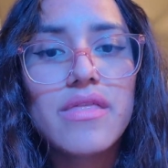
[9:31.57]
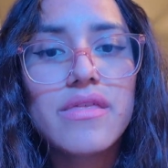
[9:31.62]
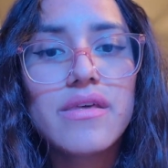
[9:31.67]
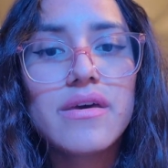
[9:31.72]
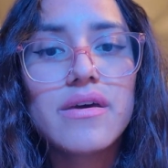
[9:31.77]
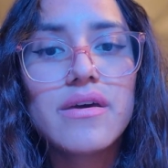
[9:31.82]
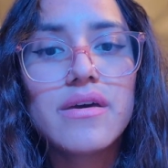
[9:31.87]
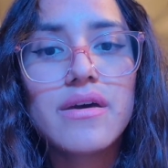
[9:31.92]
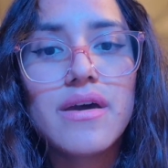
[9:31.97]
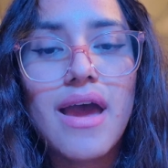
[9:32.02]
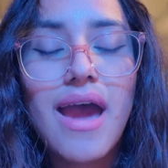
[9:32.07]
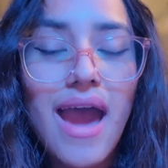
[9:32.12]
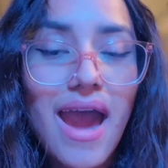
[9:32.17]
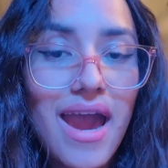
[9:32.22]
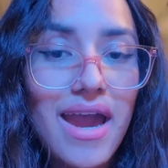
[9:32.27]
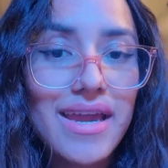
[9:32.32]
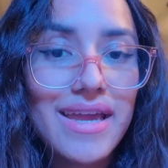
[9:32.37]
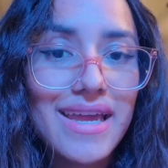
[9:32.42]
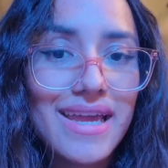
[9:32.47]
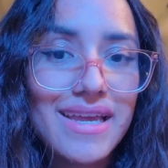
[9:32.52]
the
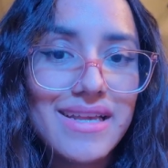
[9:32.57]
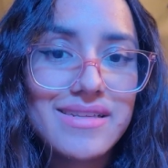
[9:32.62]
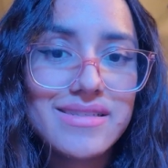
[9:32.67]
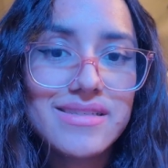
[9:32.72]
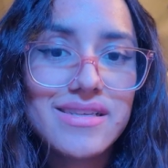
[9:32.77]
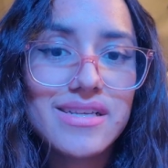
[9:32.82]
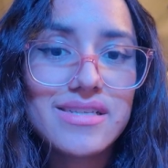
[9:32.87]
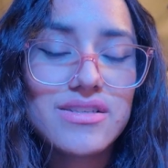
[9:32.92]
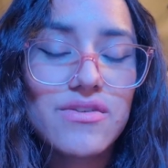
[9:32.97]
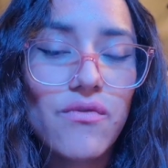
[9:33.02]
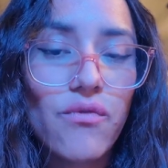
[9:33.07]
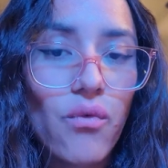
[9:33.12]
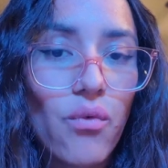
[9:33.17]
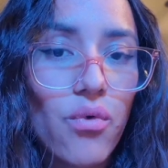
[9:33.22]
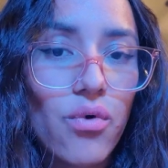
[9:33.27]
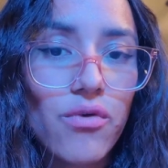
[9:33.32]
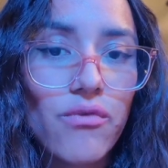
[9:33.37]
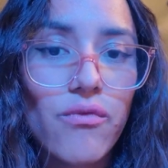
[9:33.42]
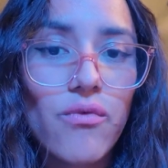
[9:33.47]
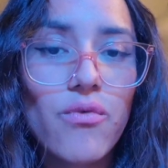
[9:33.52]

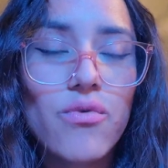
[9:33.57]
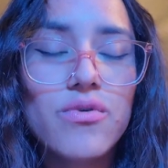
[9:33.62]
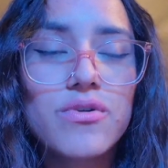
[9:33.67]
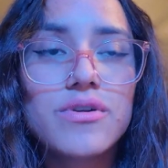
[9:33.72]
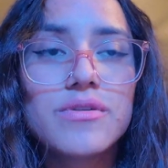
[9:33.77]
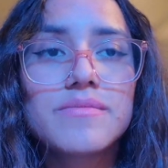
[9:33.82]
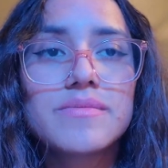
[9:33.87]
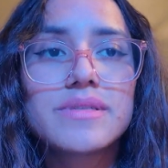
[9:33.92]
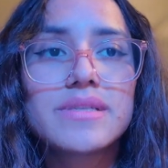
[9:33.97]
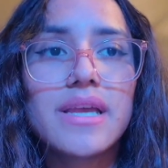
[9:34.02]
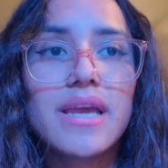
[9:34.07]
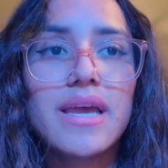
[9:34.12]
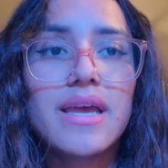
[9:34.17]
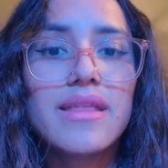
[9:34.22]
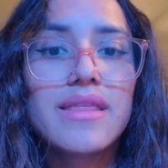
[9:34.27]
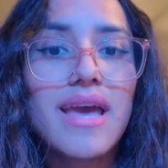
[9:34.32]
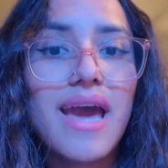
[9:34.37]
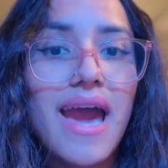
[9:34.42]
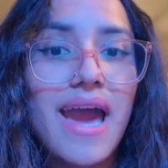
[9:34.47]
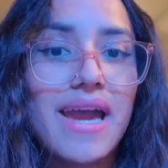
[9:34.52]
I-864 forms,
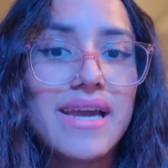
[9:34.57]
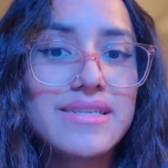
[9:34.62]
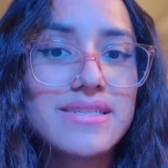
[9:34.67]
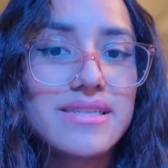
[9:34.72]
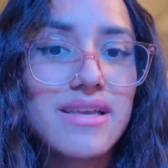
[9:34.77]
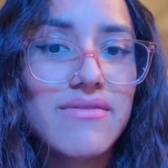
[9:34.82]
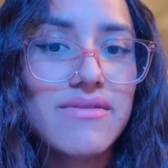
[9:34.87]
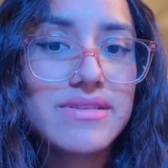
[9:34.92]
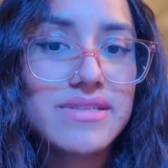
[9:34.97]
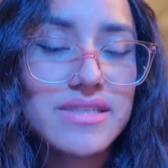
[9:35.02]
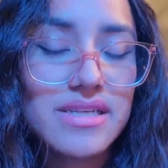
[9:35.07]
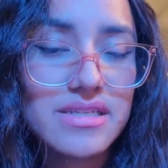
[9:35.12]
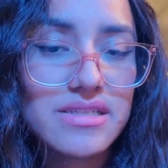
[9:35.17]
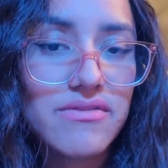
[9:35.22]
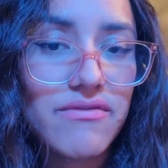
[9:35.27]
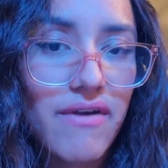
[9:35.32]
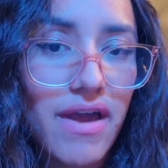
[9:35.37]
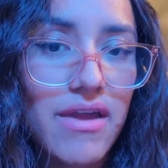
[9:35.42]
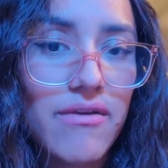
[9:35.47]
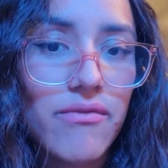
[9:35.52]
and the
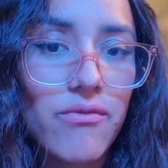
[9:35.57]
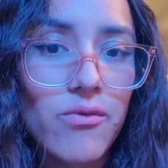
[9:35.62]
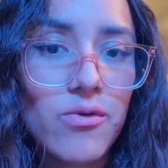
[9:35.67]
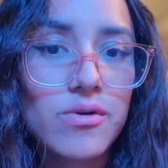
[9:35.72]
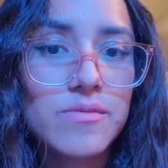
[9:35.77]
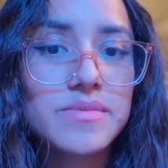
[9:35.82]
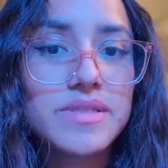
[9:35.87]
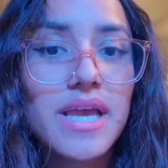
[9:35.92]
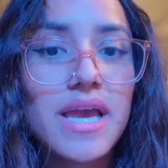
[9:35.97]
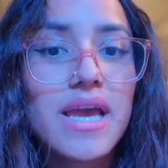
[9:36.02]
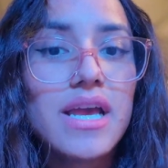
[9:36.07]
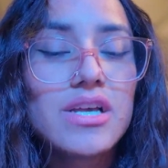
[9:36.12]
I-765 forms.